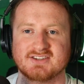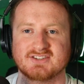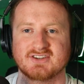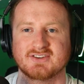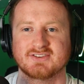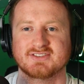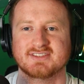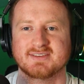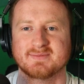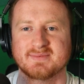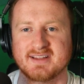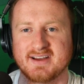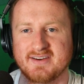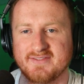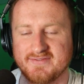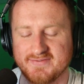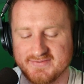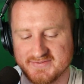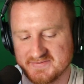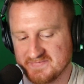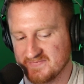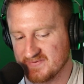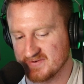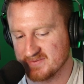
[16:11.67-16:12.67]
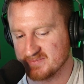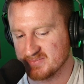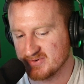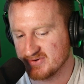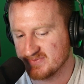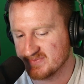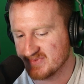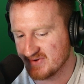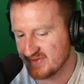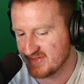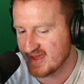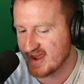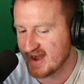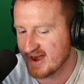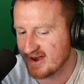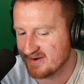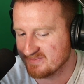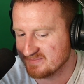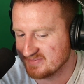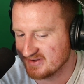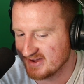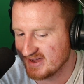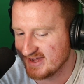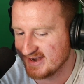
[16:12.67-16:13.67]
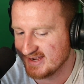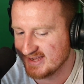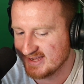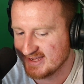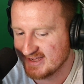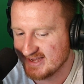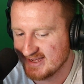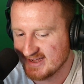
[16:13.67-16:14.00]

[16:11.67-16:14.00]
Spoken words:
show some love for Boomer there. But